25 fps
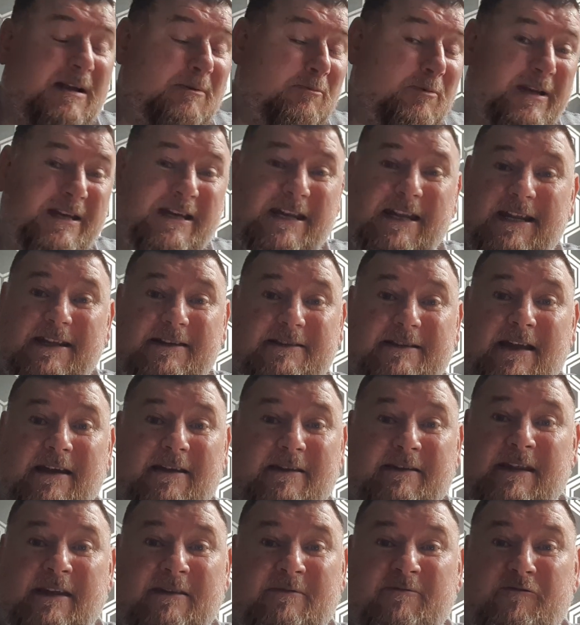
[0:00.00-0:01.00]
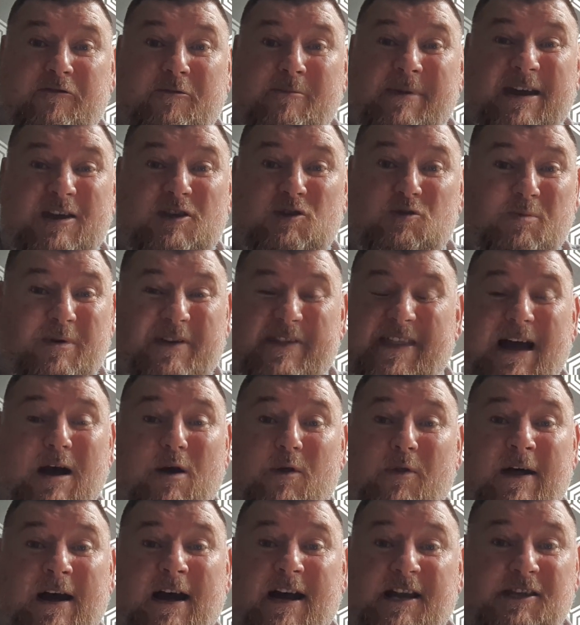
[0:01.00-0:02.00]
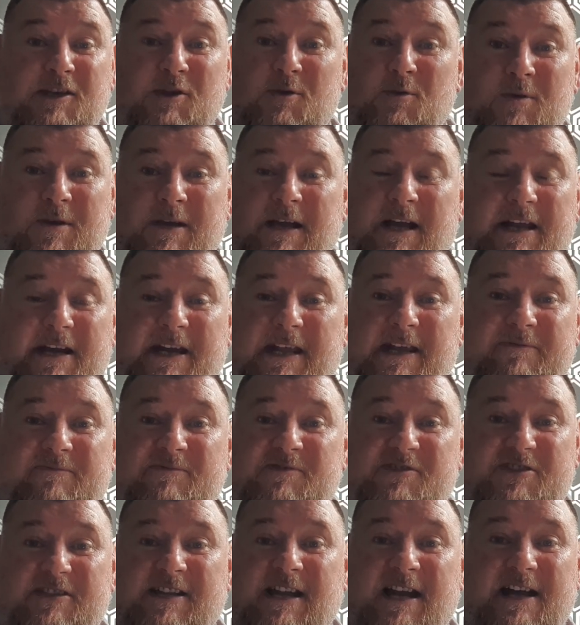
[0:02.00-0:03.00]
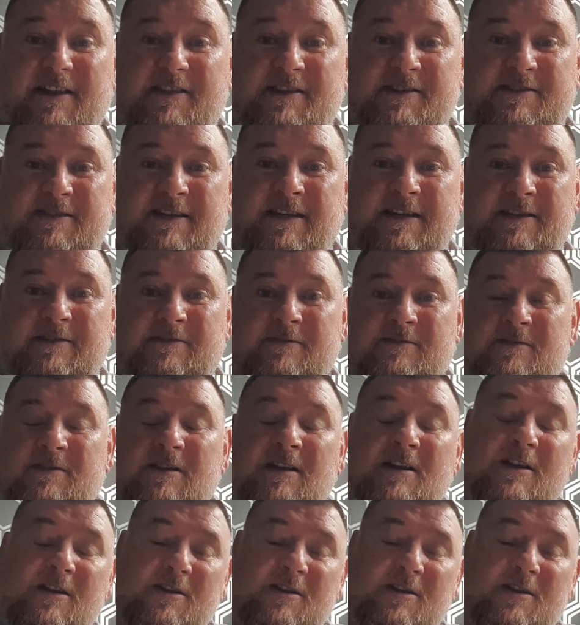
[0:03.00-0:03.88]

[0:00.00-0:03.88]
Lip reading: We need the information. Without that, you can't even start the season.